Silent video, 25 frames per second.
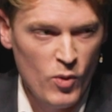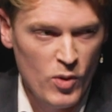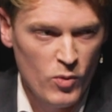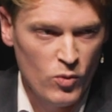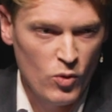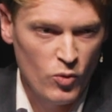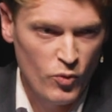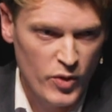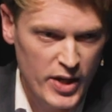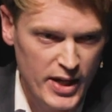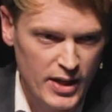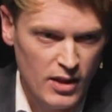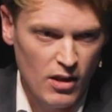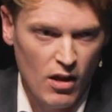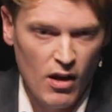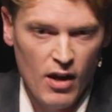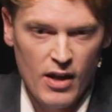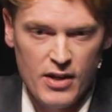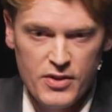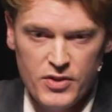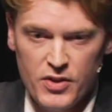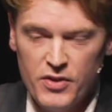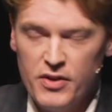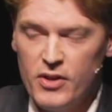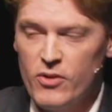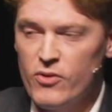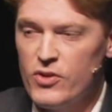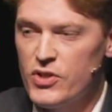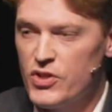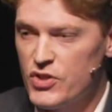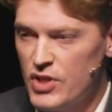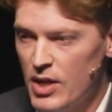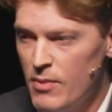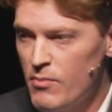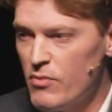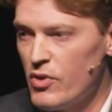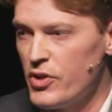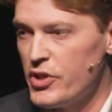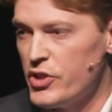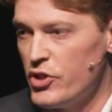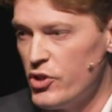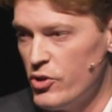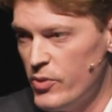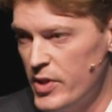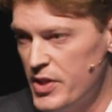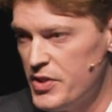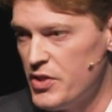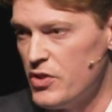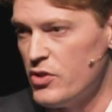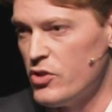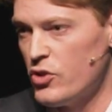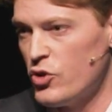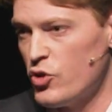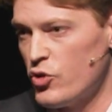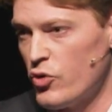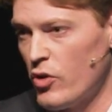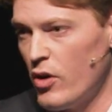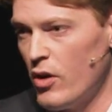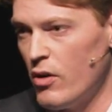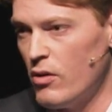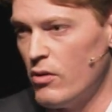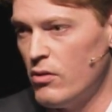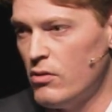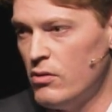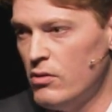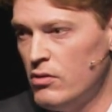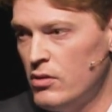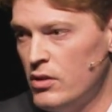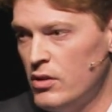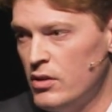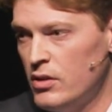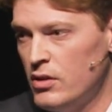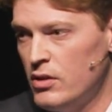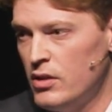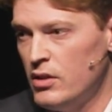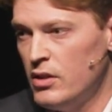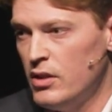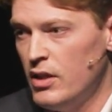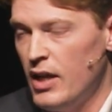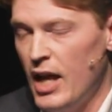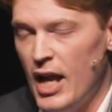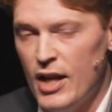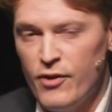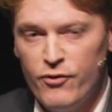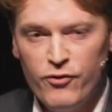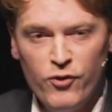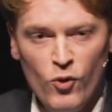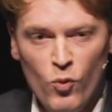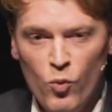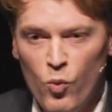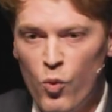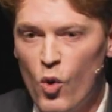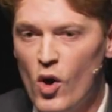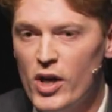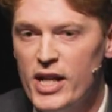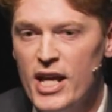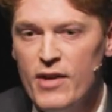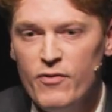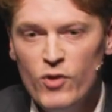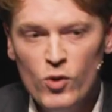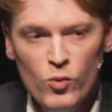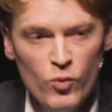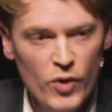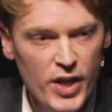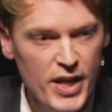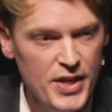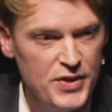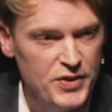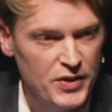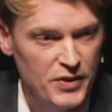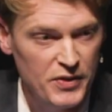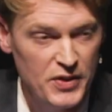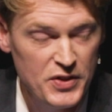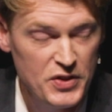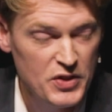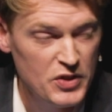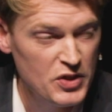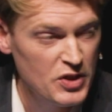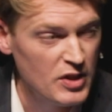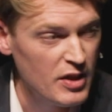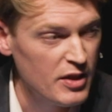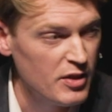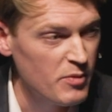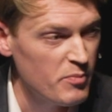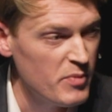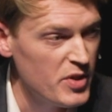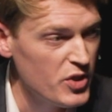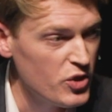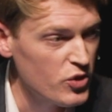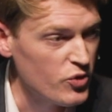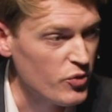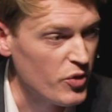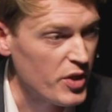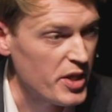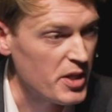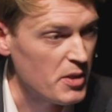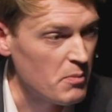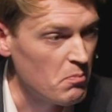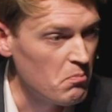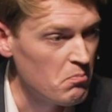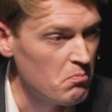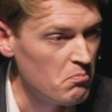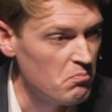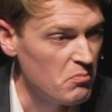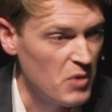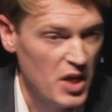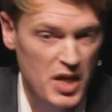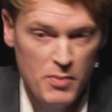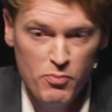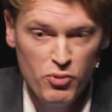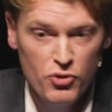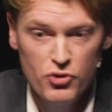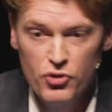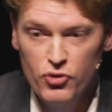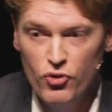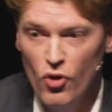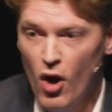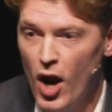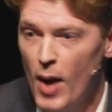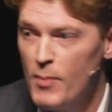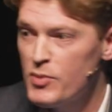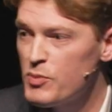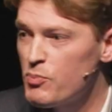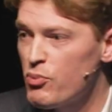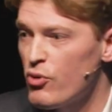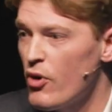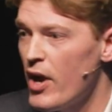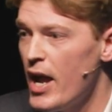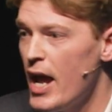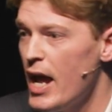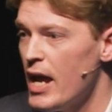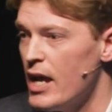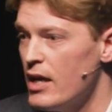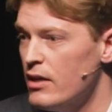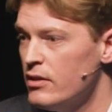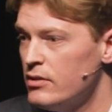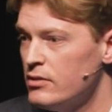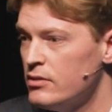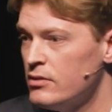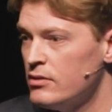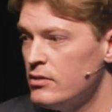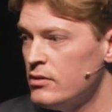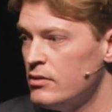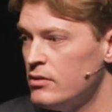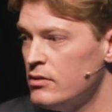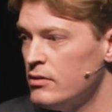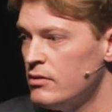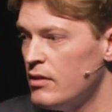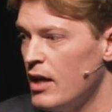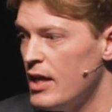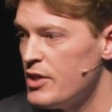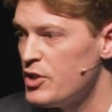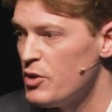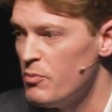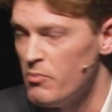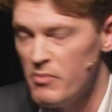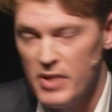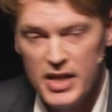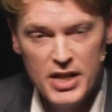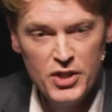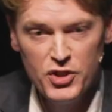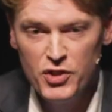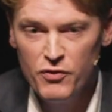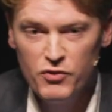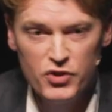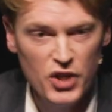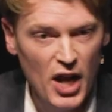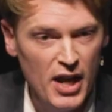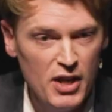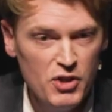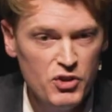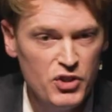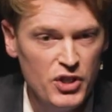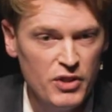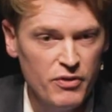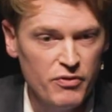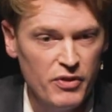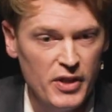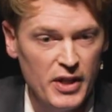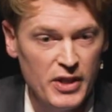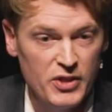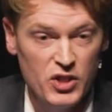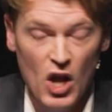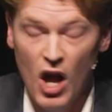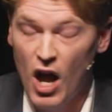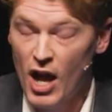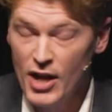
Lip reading: we will realize that there is somebody who is in control, and for whatever reason, this is another mystery, he prescribes prayer as a means of changing things.